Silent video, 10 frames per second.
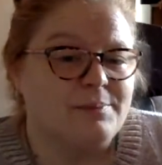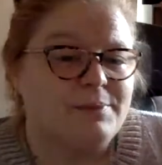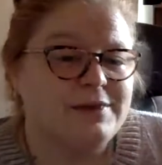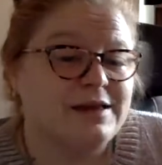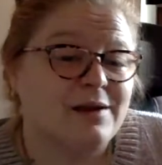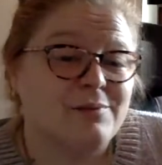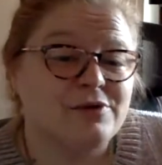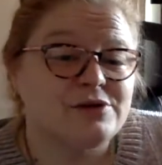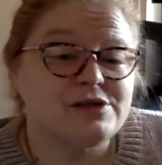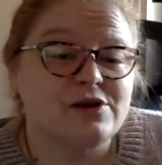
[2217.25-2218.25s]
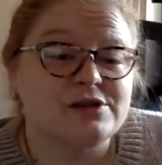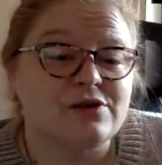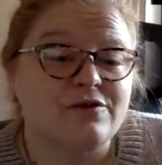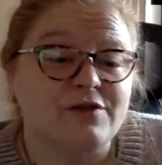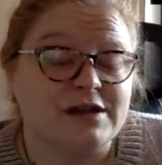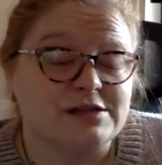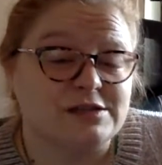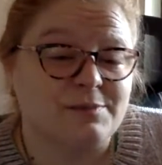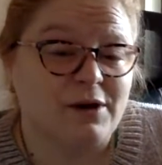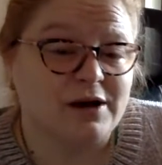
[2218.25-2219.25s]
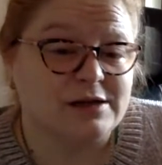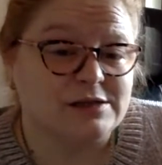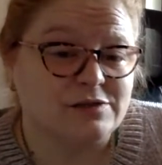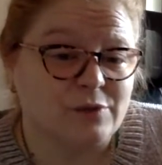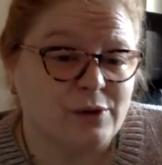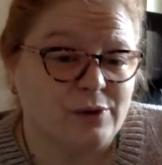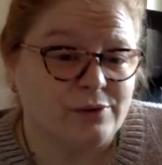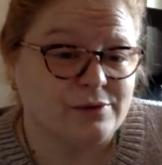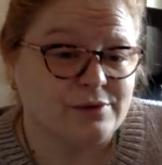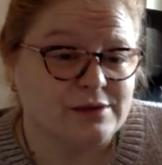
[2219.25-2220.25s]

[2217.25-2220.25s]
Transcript: But the Emperor is also fixed upon his throne.